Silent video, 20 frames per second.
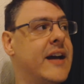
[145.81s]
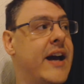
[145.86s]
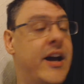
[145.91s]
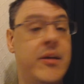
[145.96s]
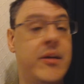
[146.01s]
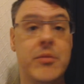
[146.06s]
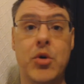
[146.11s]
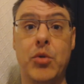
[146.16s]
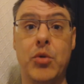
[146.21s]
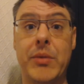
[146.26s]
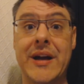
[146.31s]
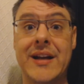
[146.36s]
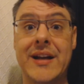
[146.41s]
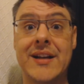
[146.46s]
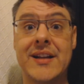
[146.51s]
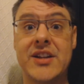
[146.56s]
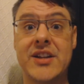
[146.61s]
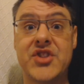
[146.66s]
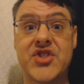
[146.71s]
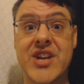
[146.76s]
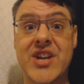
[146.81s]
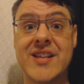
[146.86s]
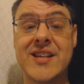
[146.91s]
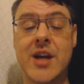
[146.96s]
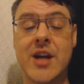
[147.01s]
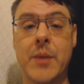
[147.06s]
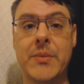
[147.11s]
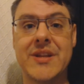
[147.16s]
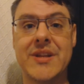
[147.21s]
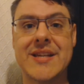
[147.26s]
and all about setting
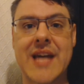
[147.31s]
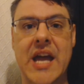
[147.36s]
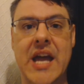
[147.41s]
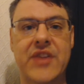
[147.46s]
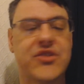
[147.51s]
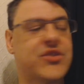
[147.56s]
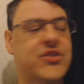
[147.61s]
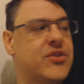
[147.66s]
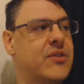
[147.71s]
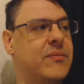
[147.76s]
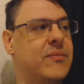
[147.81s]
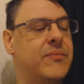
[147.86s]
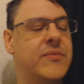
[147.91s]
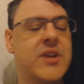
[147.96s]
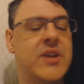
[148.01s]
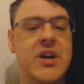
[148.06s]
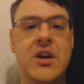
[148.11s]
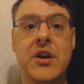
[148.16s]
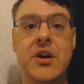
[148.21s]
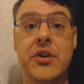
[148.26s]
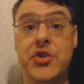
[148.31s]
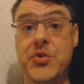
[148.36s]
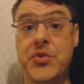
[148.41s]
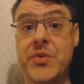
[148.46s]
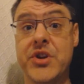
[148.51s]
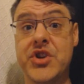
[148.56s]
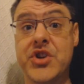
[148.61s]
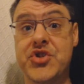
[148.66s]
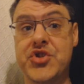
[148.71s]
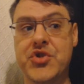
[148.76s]
up your tasks and
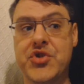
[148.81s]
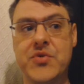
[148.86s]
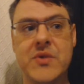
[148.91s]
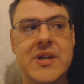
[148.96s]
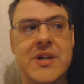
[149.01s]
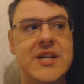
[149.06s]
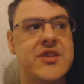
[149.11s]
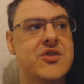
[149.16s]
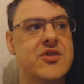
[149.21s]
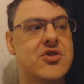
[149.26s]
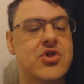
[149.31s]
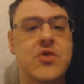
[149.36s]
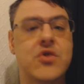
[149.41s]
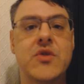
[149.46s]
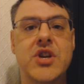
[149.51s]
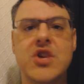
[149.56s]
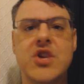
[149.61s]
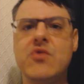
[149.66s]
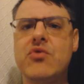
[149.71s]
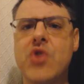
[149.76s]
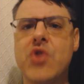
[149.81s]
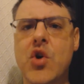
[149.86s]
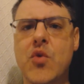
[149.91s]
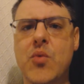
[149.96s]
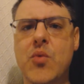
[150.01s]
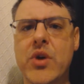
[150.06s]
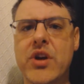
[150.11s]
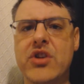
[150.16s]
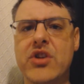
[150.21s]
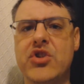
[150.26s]
doing your to-do list so that you know
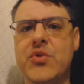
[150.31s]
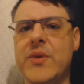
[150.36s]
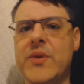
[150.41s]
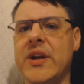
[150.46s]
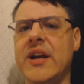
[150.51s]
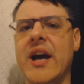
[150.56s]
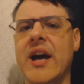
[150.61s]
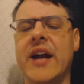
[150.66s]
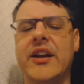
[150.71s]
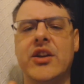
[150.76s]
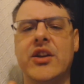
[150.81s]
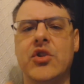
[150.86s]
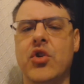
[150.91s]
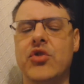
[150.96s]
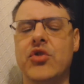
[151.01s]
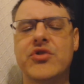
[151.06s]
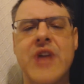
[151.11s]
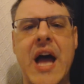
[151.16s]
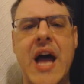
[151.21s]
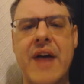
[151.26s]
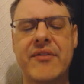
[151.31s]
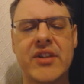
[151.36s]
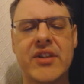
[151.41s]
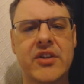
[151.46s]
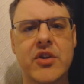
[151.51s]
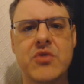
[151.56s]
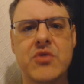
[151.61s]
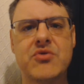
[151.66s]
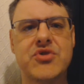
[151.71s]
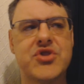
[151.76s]
what you're doing and you're not having
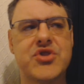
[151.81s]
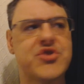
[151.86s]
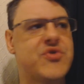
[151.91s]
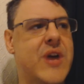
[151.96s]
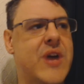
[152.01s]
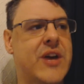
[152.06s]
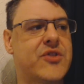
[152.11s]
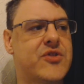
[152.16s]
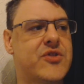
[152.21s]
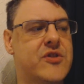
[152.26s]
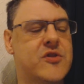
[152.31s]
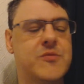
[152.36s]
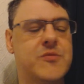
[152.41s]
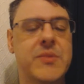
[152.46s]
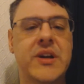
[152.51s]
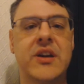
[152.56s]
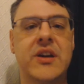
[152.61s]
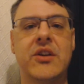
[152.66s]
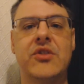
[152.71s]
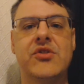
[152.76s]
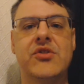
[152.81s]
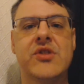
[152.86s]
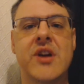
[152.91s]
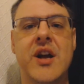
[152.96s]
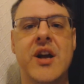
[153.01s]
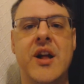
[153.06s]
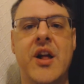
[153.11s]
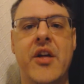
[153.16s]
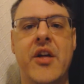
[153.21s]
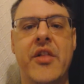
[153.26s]
those distractions. Because
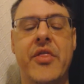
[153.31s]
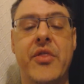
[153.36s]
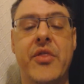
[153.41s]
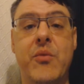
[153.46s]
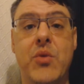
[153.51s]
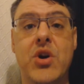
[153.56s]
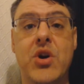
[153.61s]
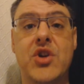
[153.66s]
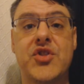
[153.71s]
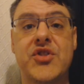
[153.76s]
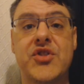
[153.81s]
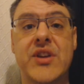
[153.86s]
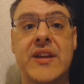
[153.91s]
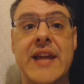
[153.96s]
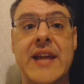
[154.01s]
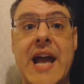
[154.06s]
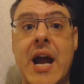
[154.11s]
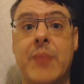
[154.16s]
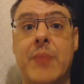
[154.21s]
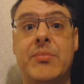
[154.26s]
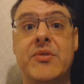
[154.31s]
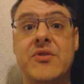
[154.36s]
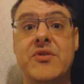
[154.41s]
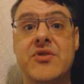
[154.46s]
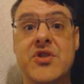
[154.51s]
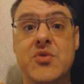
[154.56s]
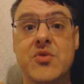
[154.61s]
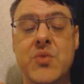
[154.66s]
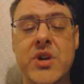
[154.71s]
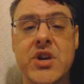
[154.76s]
the worst thing that happens
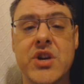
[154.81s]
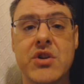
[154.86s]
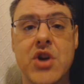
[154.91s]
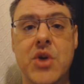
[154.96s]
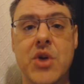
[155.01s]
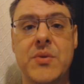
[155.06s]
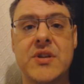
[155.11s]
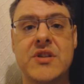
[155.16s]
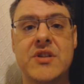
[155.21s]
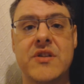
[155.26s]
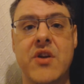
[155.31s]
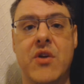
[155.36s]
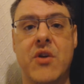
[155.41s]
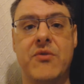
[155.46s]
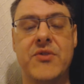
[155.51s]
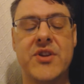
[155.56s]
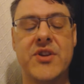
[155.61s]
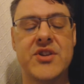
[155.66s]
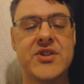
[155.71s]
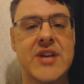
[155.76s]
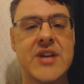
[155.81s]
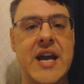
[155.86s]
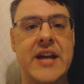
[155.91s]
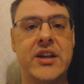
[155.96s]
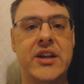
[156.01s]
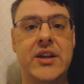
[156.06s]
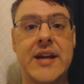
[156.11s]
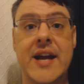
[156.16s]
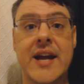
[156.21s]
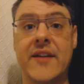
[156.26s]
is when you go into the office
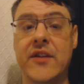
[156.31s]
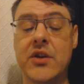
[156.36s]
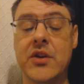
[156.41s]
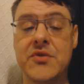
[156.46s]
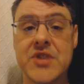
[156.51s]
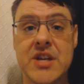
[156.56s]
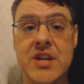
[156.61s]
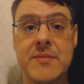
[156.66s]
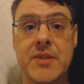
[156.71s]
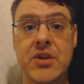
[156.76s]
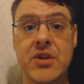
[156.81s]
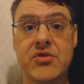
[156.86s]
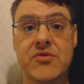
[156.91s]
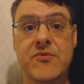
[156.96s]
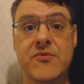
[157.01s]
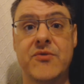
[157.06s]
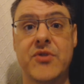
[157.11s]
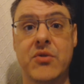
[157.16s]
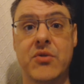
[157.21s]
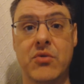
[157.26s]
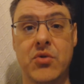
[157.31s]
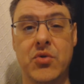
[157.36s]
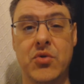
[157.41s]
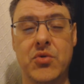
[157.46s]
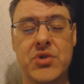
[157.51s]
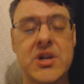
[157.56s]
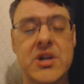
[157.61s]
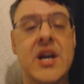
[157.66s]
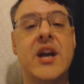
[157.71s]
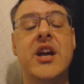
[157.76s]
and you're getting those emails and phone
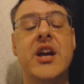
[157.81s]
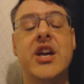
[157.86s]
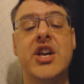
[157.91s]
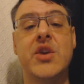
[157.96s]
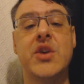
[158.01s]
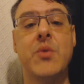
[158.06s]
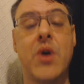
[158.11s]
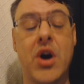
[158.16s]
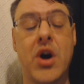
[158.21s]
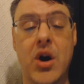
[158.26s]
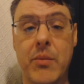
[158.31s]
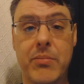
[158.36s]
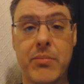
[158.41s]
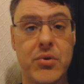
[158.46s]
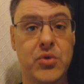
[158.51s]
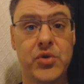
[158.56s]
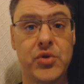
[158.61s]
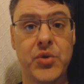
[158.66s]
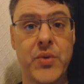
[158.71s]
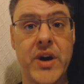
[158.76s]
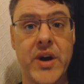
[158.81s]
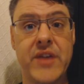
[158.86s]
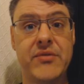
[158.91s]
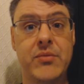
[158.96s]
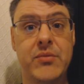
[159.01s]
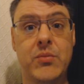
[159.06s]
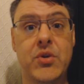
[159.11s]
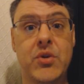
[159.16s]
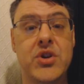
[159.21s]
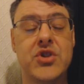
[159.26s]
calls, you are pulled away
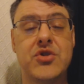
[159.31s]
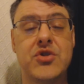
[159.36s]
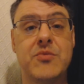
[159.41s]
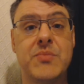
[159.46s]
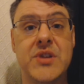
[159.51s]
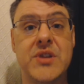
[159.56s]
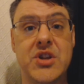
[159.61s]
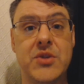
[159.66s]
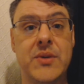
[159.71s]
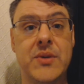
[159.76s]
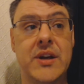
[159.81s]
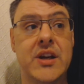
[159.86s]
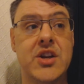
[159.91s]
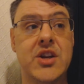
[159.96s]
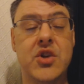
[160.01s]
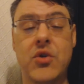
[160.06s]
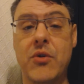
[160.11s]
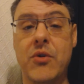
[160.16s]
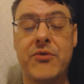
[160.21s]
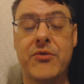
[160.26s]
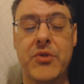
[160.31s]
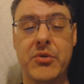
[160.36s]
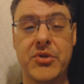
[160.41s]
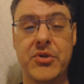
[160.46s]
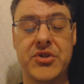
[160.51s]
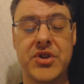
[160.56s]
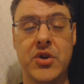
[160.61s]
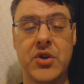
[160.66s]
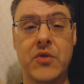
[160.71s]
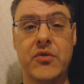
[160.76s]
from what you should be doing and you're not
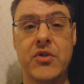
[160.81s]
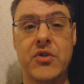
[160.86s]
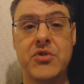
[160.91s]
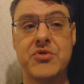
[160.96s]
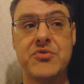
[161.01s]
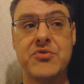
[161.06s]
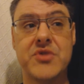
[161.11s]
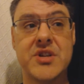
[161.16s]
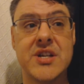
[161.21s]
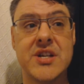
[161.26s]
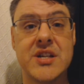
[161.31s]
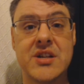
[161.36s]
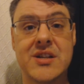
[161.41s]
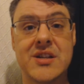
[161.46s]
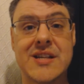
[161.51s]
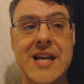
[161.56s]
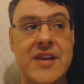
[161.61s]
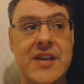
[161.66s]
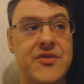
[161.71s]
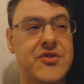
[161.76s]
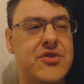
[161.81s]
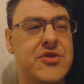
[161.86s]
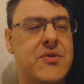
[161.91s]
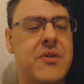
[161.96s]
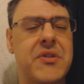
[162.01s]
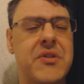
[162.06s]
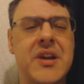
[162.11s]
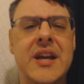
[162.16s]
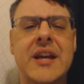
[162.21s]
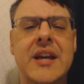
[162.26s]
focusing on those strategic tasks. So
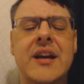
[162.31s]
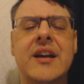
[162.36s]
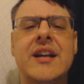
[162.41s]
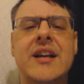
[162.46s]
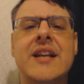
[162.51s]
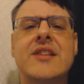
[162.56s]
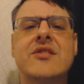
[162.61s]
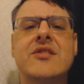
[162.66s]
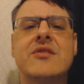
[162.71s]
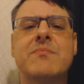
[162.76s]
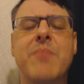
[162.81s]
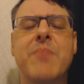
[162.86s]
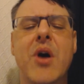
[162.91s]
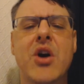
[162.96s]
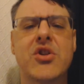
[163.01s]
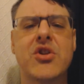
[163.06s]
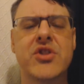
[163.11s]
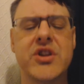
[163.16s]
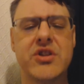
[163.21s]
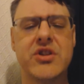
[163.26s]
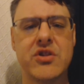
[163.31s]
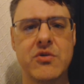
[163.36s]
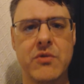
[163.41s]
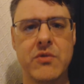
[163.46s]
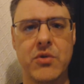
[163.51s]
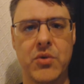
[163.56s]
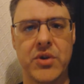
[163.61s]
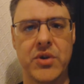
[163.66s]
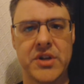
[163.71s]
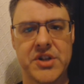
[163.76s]
I think it's partially to do
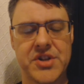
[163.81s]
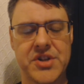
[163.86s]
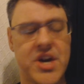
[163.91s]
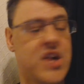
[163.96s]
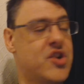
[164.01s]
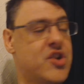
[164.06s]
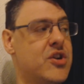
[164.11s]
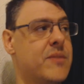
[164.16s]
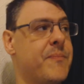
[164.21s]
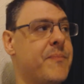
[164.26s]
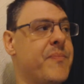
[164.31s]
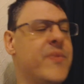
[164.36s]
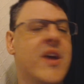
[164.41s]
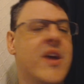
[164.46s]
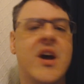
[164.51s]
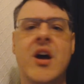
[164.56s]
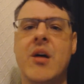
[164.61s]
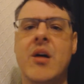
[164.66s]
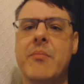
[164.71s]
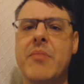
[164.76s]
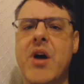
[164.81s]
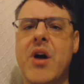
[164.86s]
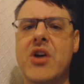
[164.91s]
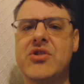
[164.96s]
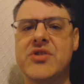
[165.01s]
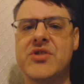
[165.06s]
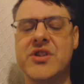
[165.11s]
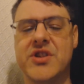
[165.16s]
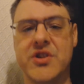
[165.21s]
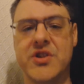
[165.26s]
with organization,
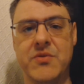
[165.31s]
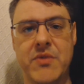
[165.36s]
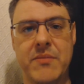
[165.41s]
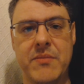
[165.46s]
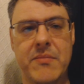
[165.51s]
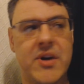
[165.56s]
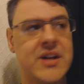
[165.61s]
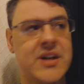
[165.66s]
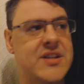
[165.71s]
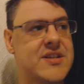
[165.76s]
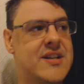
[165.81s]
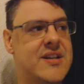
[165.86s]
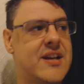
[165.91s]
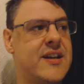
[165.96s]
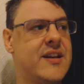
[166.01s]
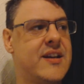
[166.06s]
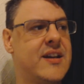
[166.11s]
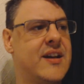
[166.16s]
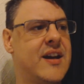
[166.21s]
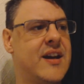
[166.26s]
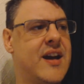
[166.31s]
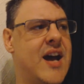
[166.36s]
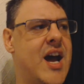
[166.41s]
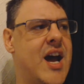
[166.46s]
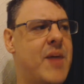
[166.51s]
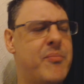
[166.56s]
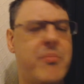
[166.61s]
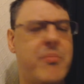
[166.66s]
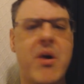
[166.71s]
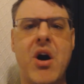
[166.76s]
partially to do with mindset,
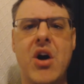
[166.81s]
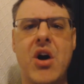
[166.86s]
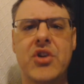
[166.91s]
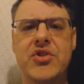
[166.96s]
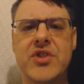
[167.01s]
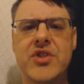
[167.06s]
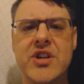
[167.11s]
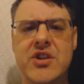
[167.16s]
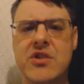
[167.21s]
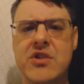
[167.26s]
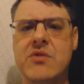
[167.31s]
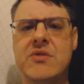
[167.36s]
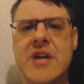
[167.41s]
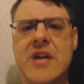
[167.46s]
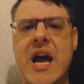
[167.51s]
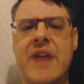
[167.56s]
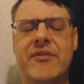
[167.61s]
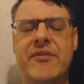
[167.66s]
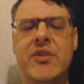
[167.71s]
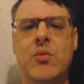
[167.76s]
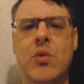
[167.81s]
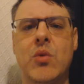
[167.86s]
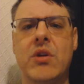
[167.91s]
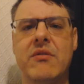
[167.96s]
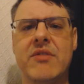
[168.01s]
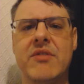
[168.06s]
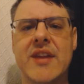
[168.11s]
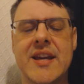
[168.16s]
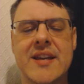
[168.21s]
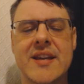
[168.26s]
and partially due to having one
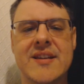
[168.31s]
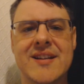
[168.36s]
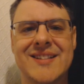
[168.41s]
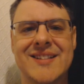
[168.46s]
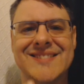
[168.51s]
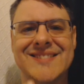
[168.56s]
of these.